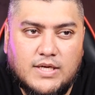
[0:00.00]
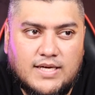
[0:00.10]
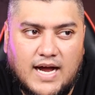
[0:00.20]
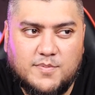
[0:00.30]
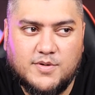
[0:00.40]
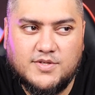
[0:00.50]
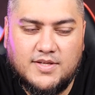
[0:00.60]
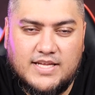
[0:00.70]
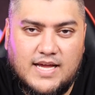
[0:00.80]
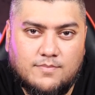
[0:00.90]
I
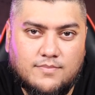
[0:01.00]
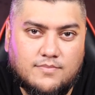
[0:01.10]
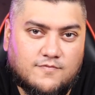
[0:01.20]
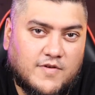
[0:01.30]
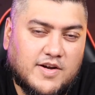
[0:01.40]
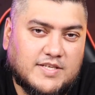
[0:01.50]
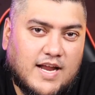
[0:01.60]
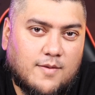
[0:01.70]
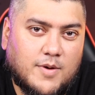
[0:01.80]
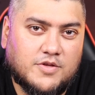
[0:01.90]
personally am very
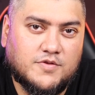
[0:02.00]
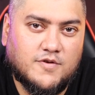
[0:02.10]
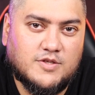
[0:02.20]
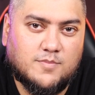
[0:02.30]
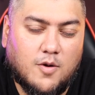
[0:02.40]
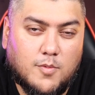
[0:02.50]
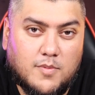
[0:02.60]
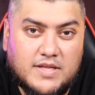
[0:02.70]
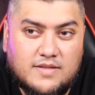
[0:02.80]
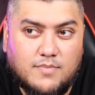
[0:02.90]
excited about this phone. It's
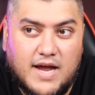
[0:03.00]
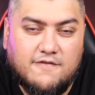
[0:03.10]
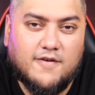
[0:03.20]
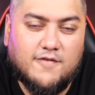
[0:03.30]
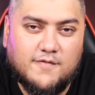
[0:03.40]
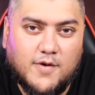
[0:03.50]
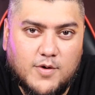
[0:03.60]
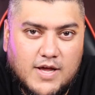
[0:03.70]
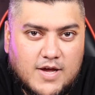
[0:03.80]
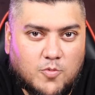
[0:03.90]
probably my favorite
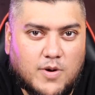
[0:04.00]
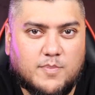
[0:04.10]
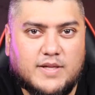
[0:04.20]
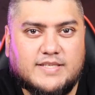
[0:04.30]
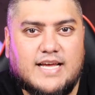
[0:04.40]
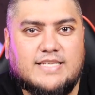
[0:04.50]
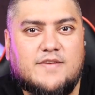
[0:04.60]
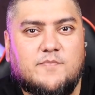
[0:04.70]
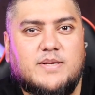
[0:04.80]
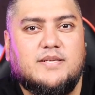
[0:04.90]
phone. OnePlus, as I
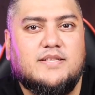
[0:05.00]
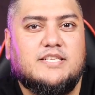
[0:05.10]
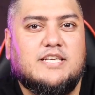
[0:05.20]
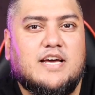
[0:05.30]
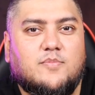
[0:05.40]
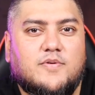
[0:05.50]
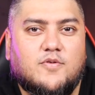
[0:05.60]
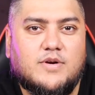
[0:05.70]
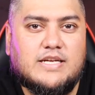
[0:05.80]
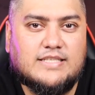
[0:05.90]
mentioned in the channel
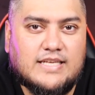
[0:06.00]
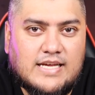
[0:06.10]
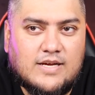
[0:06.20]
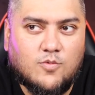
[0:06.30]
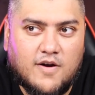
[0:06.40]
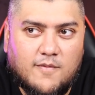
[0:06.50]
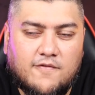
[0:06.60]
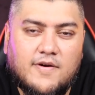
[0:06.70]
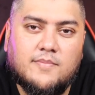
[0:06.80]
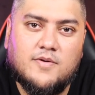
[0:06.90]
before, is one of my
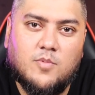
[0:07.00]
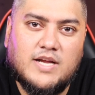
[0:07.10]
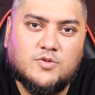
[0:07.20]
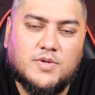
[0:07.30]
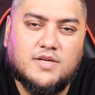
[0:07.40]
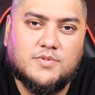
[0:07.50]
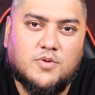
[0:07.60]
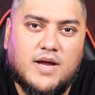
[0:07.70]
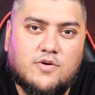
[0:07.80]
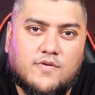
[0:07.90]
favorite brands when it comes
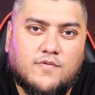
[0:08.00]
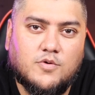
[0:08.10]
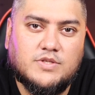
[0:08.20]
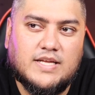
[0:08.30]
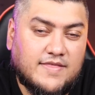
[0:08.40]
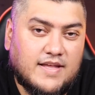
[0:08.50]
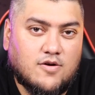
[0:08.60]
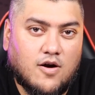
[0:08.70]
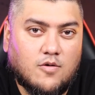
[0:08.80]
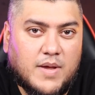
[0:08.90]
to Android phones. And then
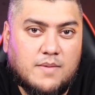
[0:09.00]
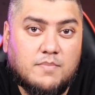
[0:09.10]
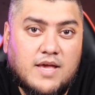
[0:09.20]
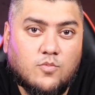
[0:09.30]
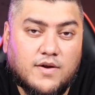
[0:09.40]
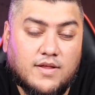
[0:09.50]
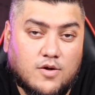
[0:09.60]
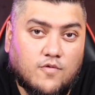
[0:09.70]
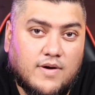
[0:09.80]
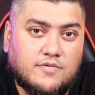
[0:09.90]
Carl Pei being one of the
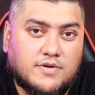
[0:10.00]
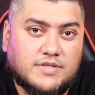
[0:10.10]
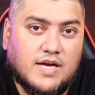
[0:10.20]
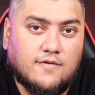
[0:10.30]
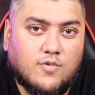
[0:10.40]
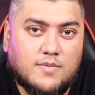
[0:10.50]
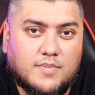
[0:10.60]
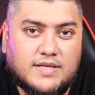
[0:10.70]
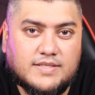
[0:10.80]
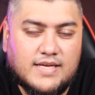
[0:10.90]
co-founders of
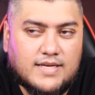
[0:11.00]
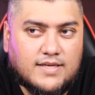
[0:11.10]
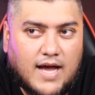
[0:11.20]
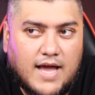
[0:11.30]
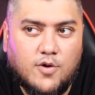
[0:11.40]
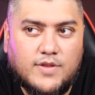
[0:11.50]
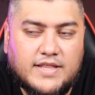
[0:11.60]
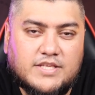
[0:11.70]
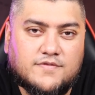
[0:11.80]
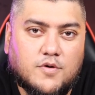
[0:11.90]
OnePlus, I know that
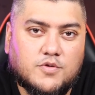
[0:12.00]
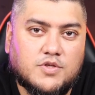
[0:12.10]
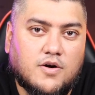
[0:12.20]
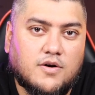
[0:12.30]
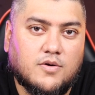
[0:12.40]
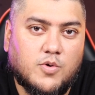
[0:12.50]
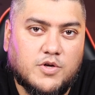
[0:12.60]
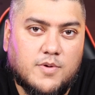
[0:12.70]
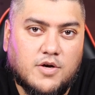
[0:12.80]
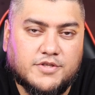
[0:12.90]
these phones are going to
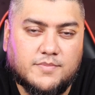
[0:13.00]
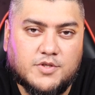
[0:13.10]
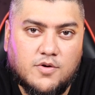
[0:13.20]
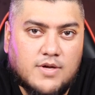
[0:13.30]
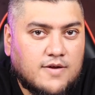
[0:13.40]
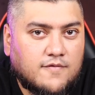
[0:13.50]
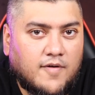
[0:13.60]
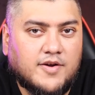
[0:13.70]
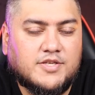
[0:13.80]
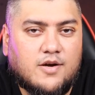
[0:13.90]
be awesome. So
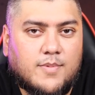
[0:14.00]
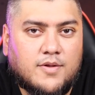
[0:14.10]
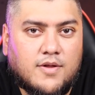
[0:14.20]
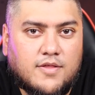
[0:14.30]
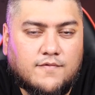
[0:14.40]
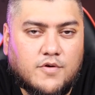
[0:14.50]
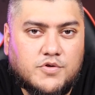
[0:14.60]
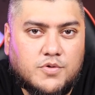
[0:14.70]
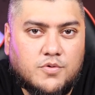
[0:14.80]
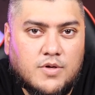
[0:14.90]
very excited about the Nothing Phone
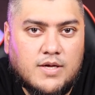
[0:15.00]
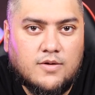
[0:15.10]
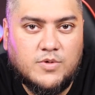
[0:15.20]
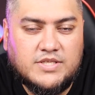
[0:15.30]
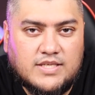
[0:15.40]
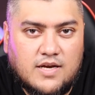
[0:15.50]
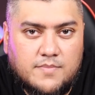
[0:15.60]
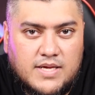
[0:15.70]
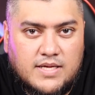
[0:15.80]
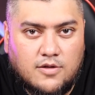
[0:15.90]
2, which is going to
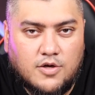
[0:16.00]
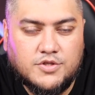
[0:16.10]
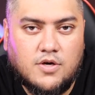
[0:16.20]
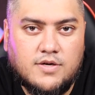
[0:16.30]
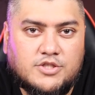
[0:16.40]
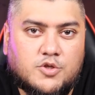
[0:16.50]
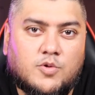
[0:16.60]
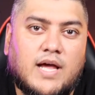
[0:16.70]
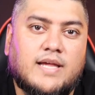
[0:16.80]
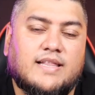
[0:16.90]
be launched on
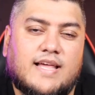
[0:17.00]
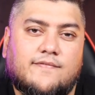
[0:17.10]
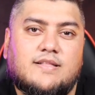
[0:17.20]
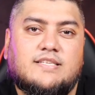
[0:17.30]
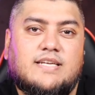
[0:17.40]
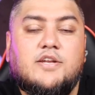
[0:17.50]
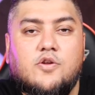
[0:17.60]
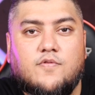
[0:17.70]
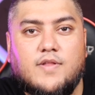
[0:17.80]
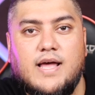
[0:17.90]
July 11th. Stay
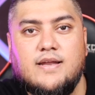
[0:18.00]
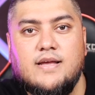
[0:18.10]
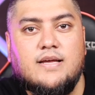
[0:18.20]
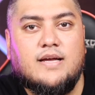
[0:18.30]
tuned for that.